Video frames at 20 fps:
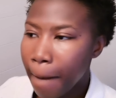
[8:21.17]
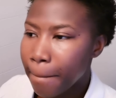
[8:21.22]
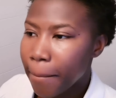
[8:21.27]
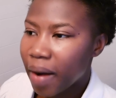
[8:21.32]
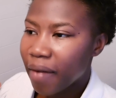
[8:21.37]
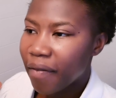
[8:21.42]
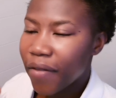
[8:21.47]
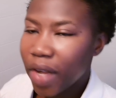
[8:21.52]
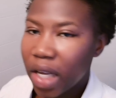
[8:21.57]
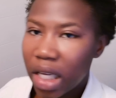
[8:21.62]

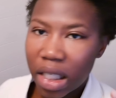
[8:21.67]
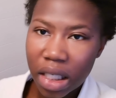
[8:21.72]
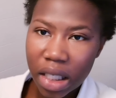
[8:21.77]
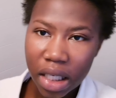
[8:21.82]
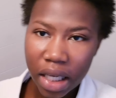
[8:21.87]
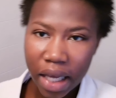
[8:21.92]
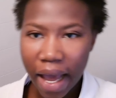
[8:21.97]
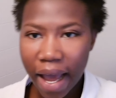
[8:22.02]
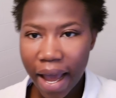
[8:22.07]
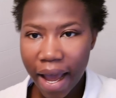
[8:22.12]
my face
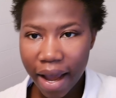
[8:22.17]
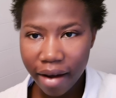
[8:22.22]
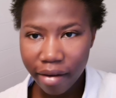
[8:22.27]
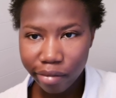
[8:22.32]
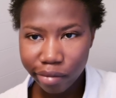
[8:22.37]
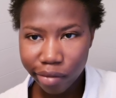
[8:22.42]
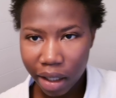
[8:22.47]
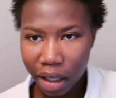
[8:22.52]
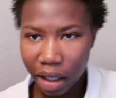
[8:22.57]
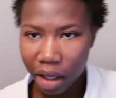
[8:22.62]
care,
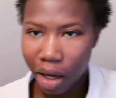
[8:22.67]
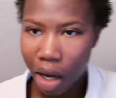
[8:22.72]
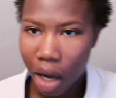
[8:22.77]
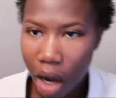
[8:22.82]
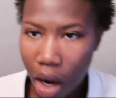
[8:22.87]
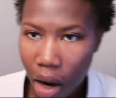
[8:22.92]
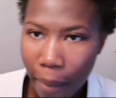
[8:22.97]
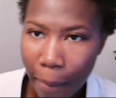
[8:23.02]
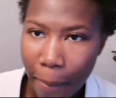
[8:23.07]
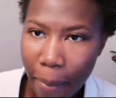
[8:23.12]
and then
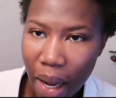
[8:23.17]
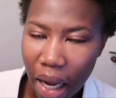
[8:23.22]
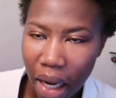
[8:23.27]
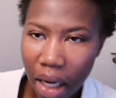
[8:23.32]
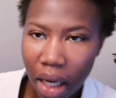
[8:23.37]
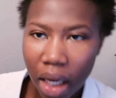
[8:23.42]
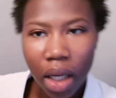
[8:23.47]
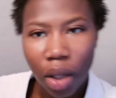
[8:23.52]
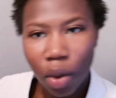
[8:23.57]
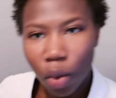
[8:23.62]
come
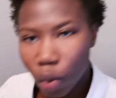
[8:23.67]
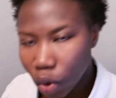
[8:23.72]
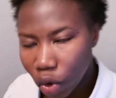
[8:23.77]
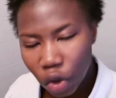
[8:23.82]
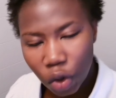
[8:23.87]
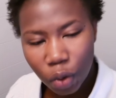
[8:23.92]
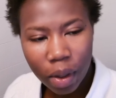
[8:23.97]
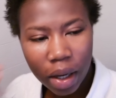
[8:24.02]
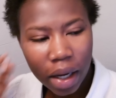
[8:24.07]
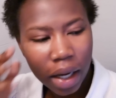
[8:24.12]
back and
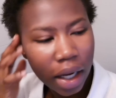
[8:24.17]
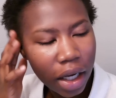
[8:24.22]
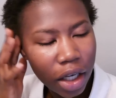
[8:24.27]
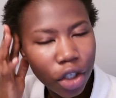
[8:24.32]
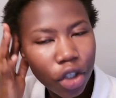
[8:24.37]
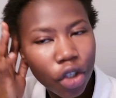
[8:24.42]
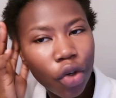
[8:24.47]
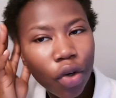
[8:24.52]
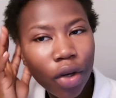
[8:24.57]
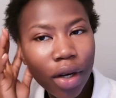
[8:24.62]
wash my hair,
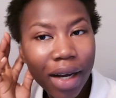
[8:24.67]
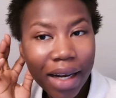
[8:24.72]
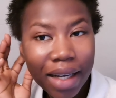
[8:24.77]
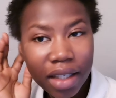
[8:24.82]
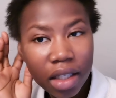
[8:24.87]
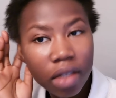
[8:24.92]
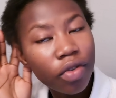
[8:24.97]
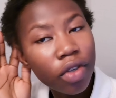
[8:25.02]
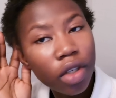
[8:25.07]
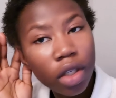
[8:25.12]
show you guys
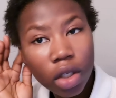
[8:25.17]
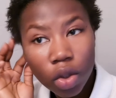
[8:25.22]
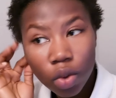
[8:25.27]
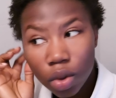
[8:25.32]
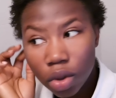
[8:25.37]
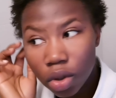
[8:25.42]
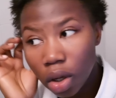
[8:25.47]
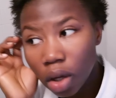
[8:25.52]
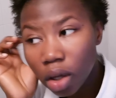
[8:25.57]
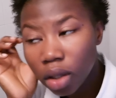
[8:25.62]
the finished
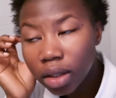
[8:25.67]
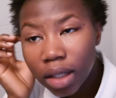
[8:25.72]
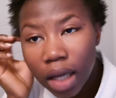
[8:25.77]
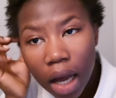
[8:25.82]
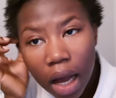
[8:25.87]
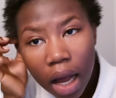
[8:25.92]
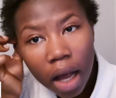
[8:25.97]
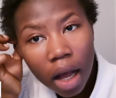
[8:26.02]
result.